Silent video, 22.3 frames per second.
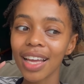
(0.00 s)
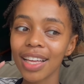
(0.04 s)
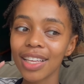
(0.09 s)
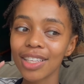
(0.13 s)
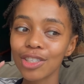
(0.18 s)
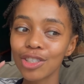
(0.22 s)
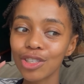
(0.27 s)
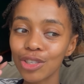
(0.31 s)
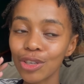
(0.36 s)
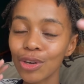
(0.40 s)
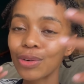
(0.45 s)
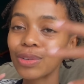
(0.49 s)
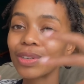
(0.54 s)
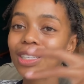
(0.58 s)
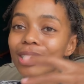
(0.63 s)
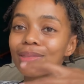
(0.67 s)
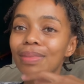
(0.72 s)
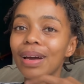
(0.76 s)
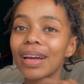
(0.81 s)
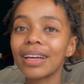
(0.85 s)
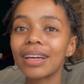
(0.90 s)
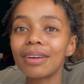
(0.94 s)
so does
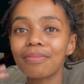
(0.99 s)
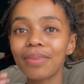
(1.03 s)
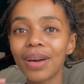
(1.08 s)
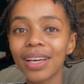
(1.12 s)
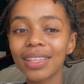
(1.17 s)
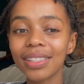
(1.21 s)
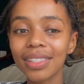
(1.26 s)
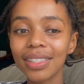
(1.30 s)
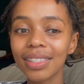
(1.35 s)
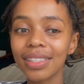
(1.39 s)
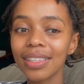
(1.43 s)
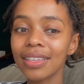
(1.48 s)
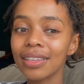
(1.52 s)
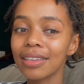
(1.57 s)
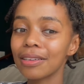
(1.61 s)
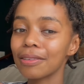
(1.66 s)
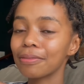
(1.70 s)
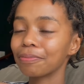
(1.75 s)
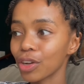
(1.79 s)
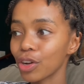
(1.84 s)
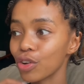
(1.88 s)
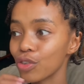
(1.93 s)
my
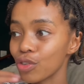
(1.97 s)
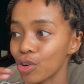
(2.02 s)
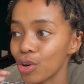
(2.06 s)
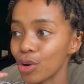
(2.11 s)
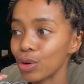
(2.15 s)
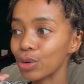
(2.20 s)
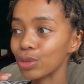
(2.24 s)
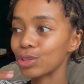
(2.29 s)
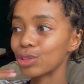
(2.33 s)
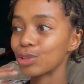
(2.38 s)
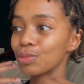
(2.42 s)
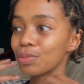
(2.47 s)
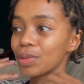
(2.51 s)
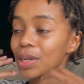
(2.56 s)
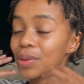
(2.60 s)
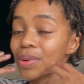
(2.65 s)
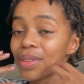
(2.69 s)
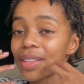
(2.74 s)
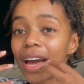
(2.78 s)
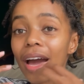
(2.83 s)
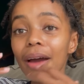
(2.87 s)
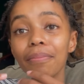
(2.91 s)
capacity grow to be
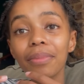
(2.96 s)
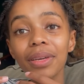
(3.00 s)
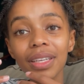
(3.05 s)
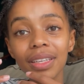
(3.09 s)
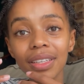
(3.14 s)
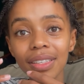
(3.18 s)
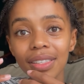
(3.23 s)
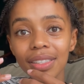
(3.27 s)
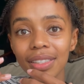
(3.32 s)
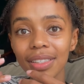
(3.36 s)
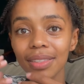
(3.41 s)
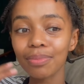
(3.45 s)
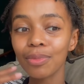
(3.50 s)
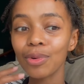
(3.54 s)
with happiness.